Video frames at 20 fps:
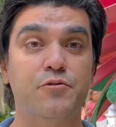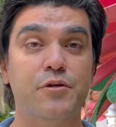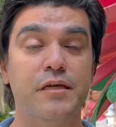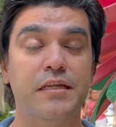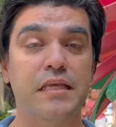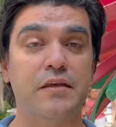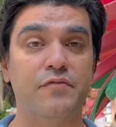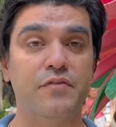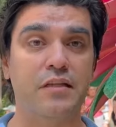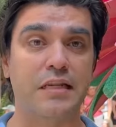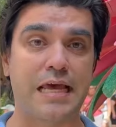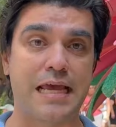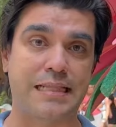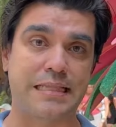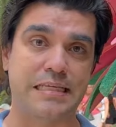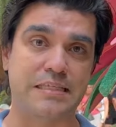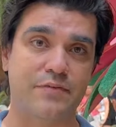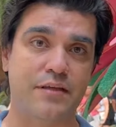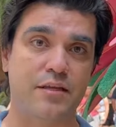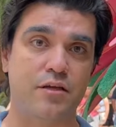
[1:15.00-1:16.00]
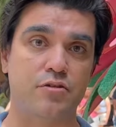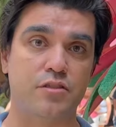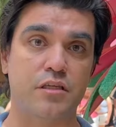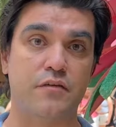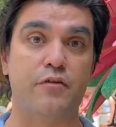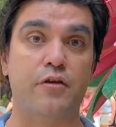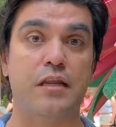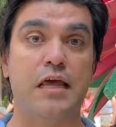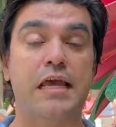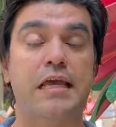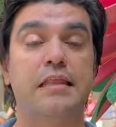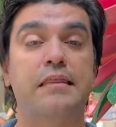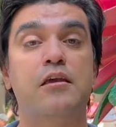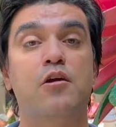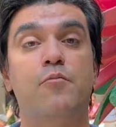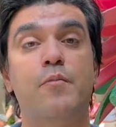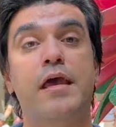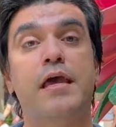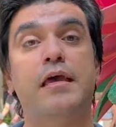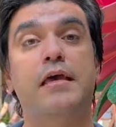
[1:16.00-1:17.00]
it, if you like these videos, if you like the
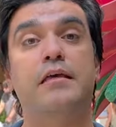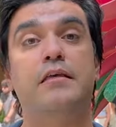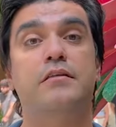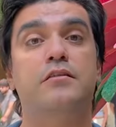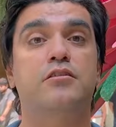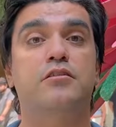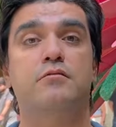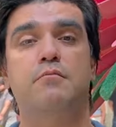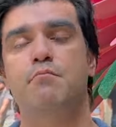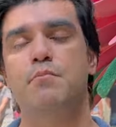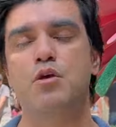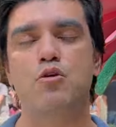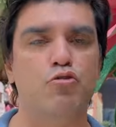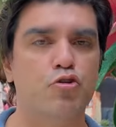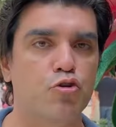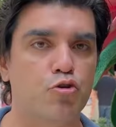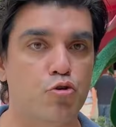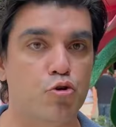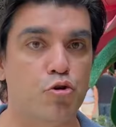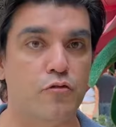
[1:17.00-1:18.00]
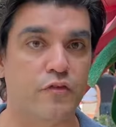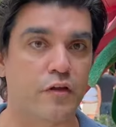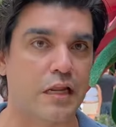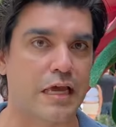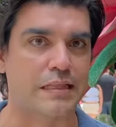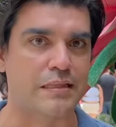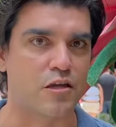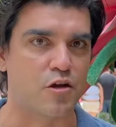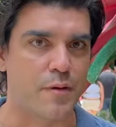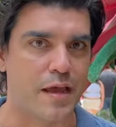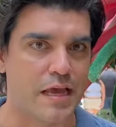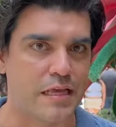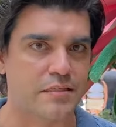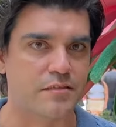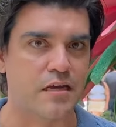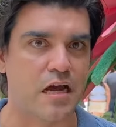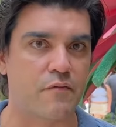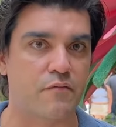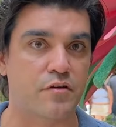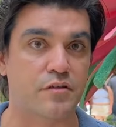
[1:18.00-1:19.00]
Hermès milieu, if you like the Hermès
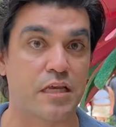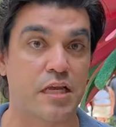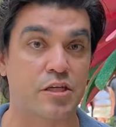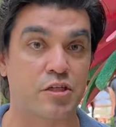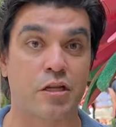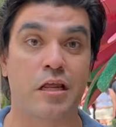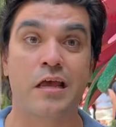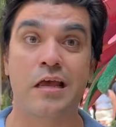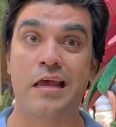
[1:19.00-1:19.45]
conversation,